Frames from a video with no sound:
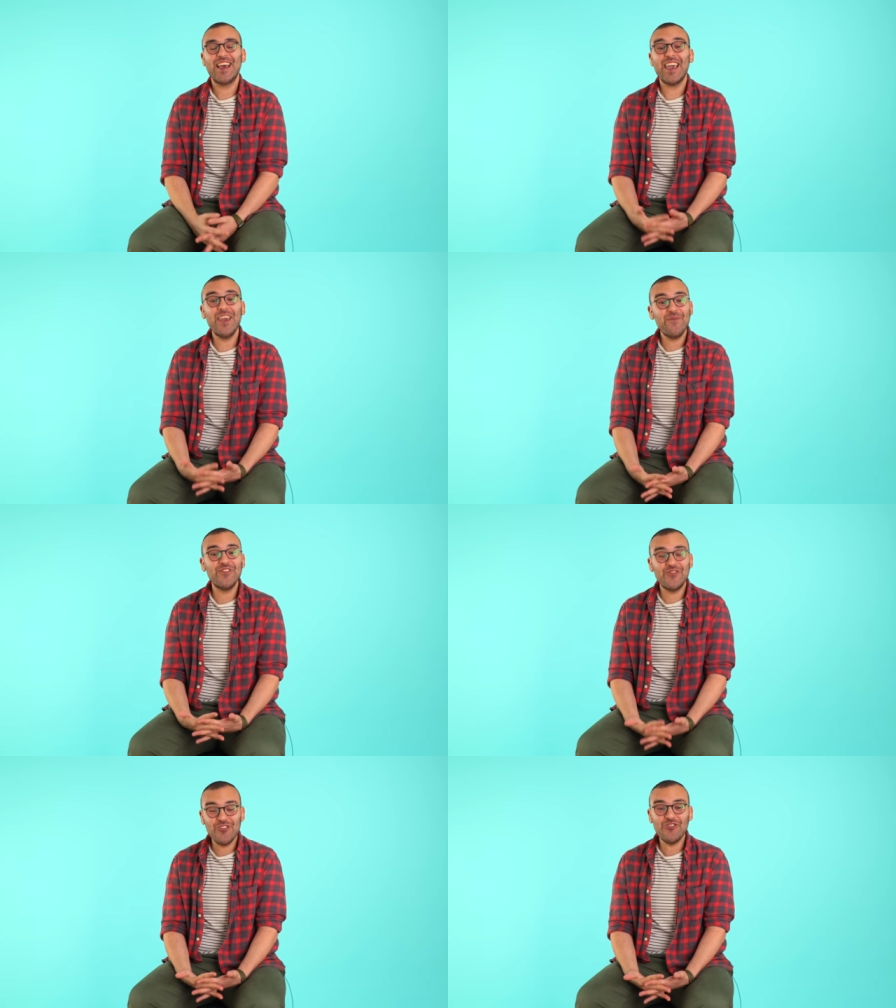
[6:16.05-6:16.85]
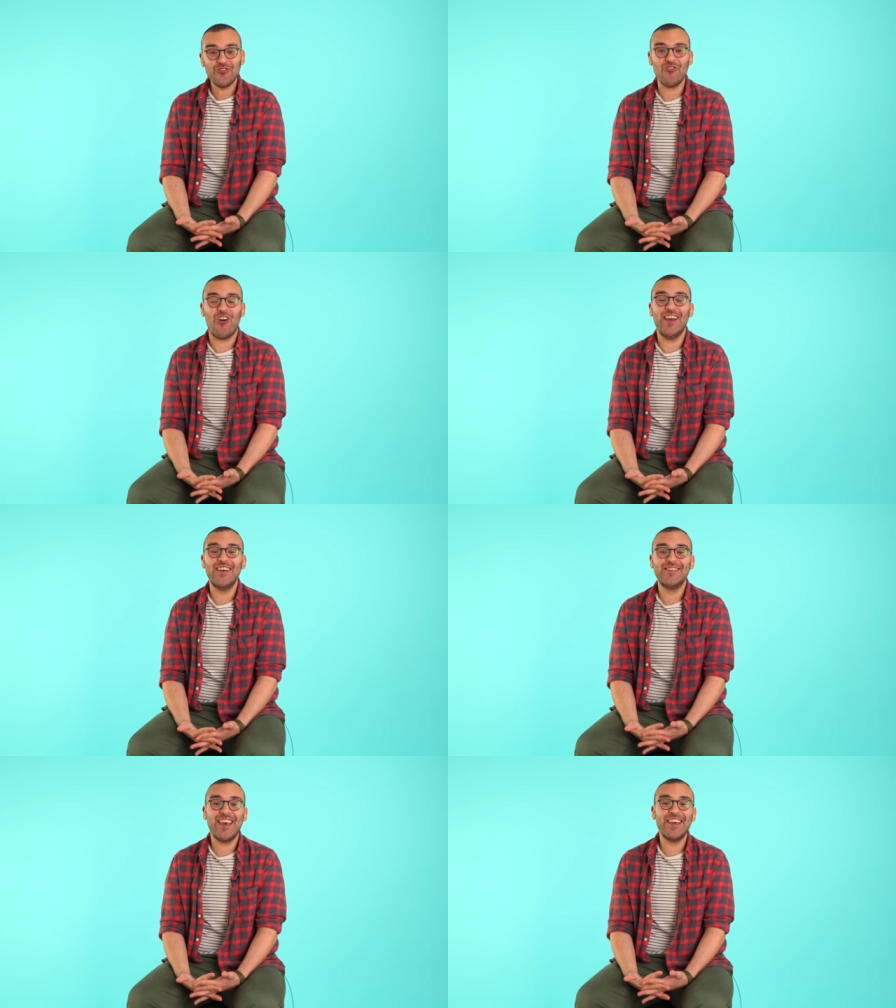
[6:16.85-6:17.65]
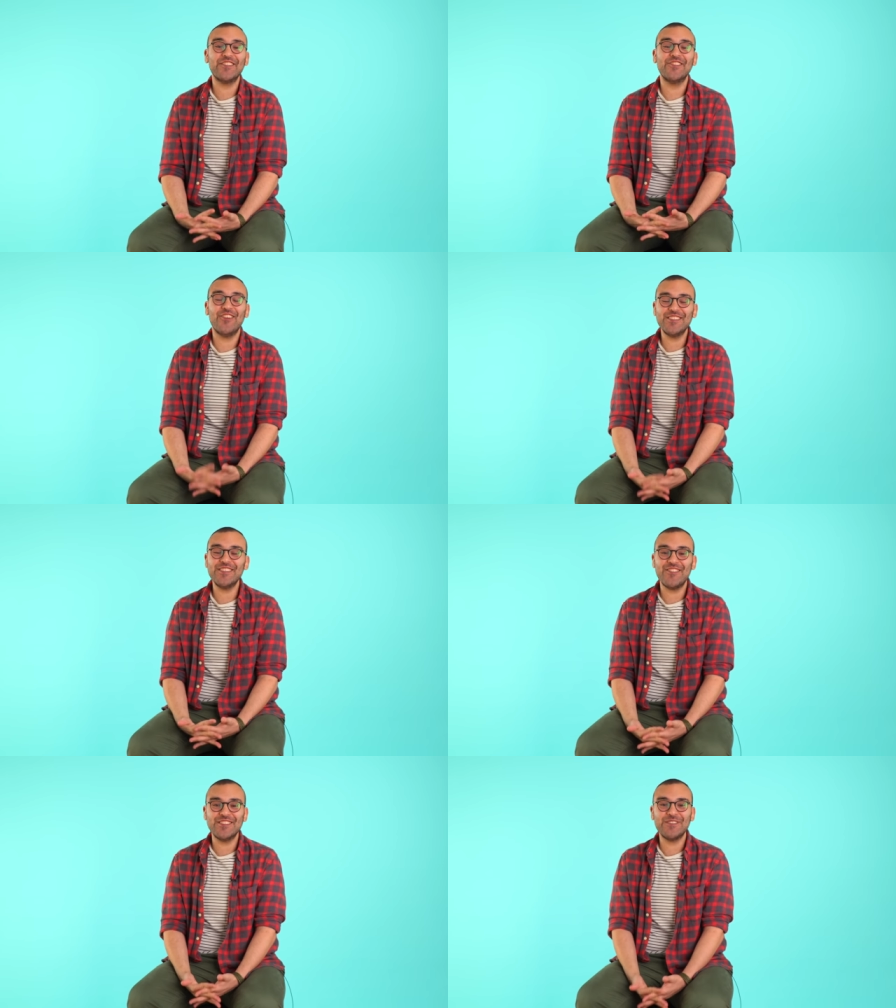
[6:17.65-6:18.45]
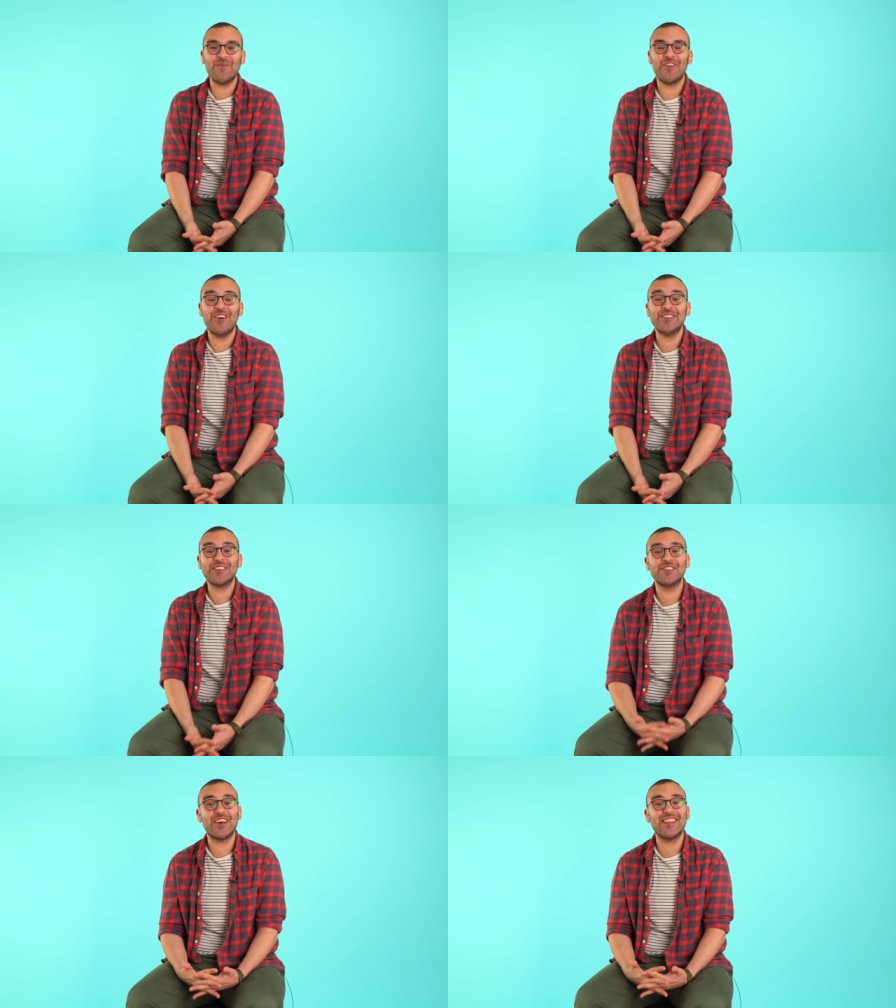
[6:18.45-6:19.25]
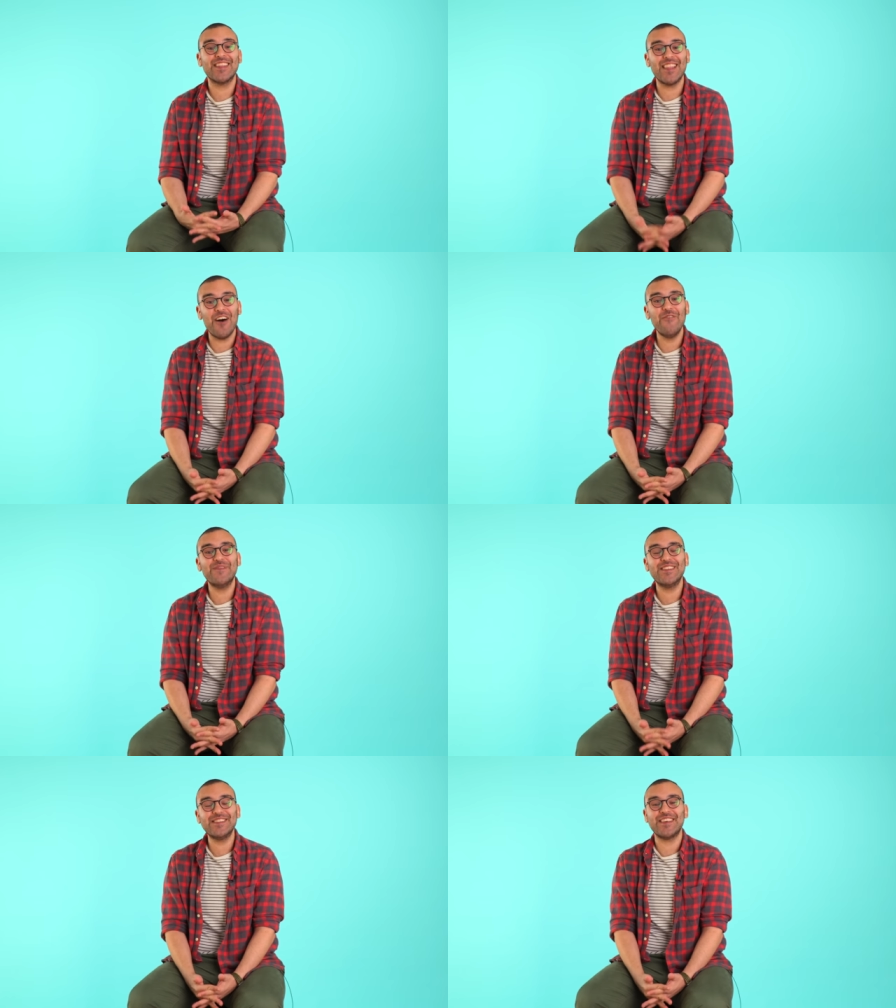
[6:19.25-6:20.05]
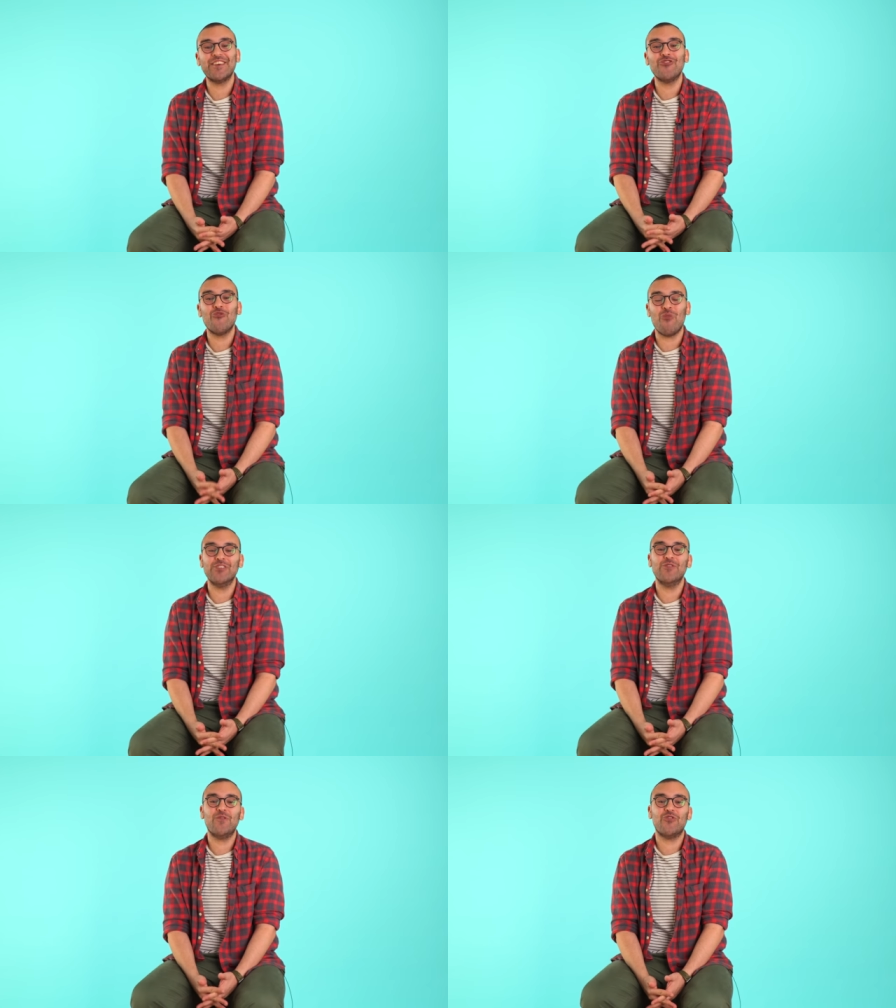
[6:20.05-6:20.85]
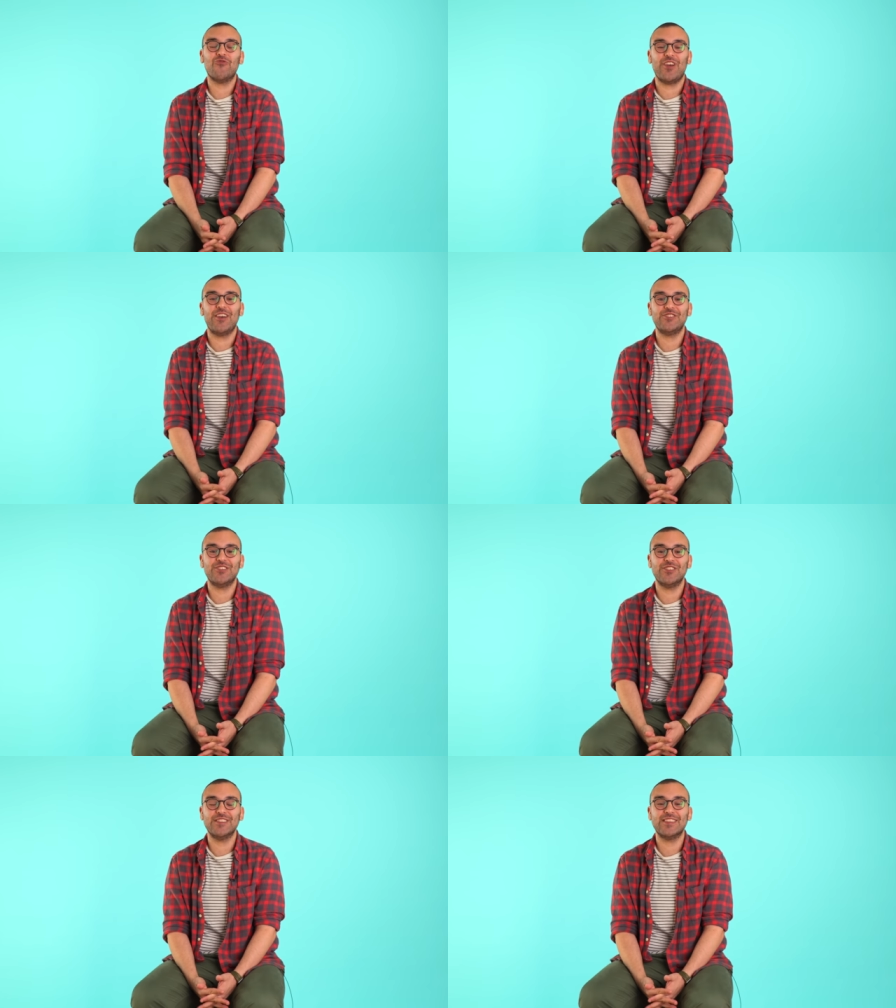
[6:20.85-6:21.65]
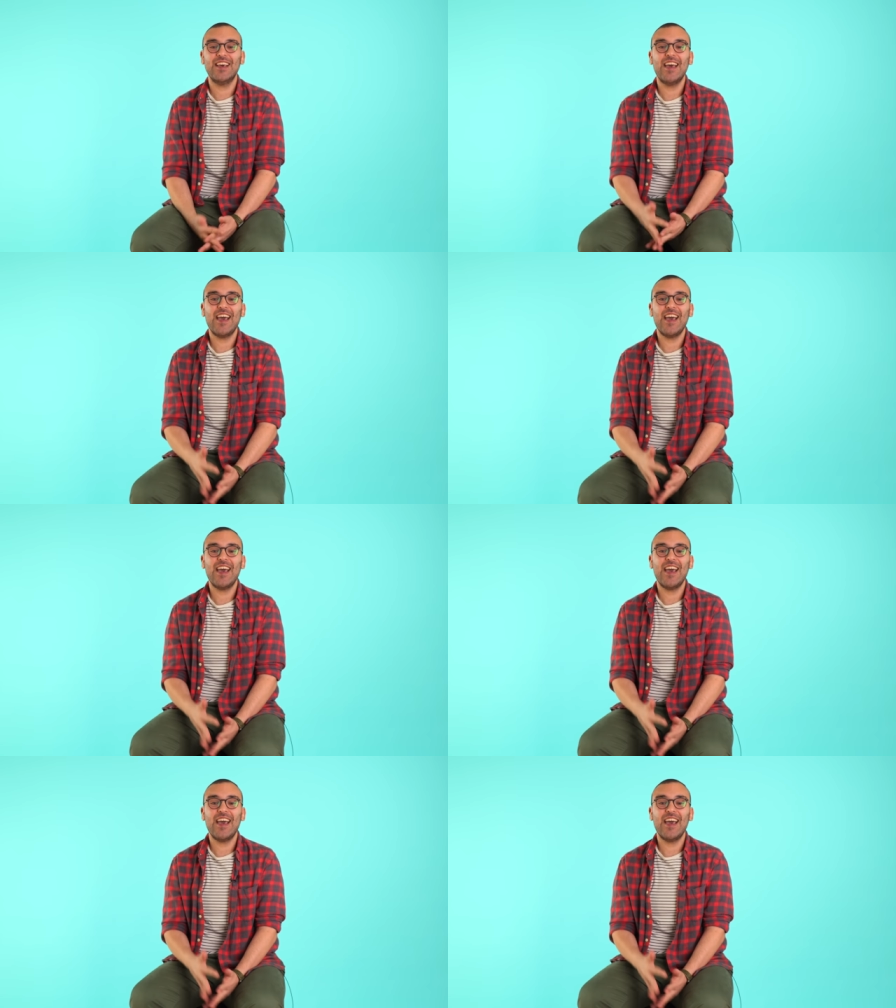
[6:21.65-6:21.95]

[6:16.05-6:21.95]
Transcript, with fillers: If you do try it, take lots and lots of photos because I'd love to see your wonderful creations